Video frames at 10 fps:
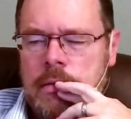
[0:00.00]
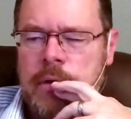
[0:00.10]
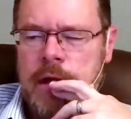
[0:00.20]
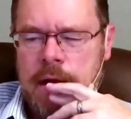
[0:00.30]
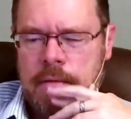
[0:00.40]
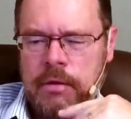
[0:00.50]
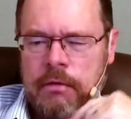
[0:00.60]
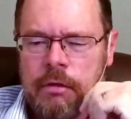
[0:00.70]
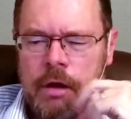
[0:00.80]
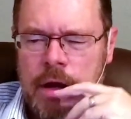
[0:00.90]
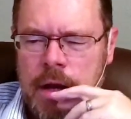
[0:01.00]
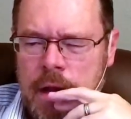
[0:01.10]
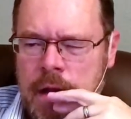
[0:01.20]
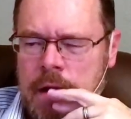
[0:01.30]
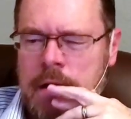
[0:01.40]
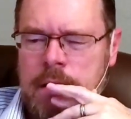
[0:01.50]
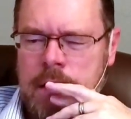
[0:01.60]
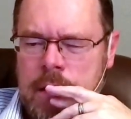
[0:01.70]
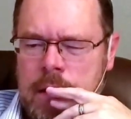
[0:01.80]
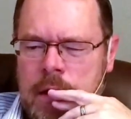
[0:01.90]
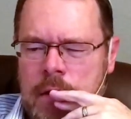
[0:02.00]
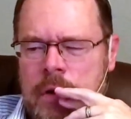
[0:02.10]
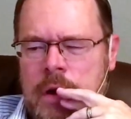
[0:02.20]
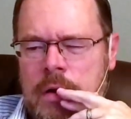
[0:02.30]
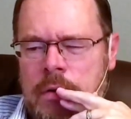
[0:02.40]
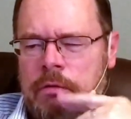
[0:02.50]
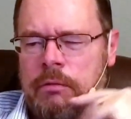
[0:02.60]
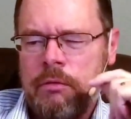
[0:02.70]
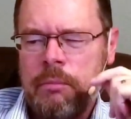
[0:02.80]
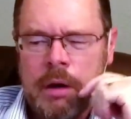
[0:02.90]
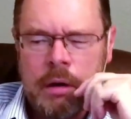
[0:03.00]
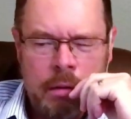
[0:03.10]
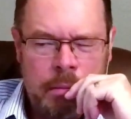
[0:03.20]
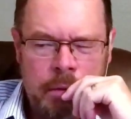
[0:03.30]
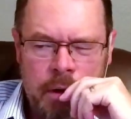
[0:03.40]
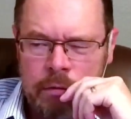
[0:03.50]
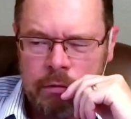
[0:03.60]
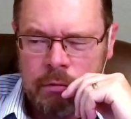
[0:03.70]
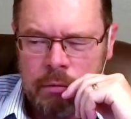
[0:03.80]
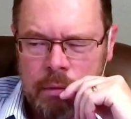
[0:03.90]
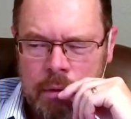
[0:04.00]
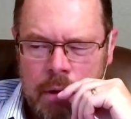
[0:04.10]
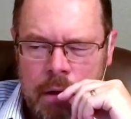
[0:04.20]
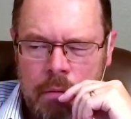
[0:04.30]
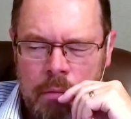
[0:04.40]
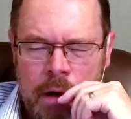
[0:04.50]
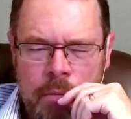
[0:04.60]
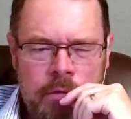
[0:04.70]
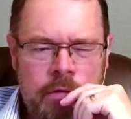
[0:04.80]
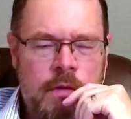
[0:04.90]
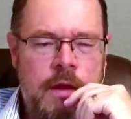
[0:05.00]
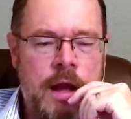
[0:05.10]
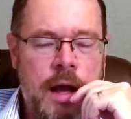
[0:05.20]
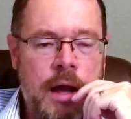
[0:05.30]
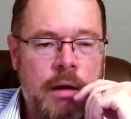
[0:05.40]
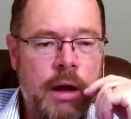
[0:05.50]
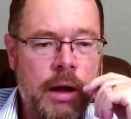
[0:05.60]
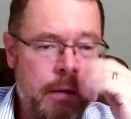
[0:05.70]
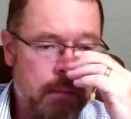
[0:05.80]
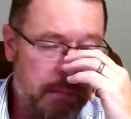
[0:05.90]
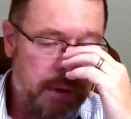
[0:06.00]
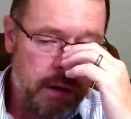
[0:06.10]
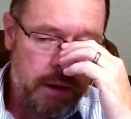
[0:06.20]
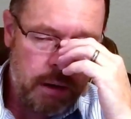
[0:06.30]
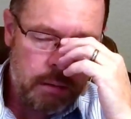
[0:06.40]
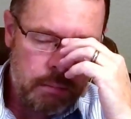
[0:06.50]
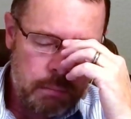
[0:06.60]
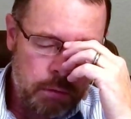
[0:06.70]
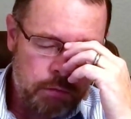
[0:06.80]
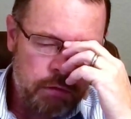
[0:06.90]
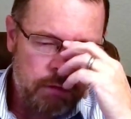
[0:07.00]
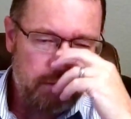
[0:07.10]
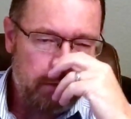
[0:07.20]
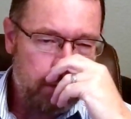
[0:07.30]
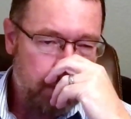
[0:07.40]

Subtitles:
we have this line here? No one knows of his burial place. Why was it that Adonai buried Moses?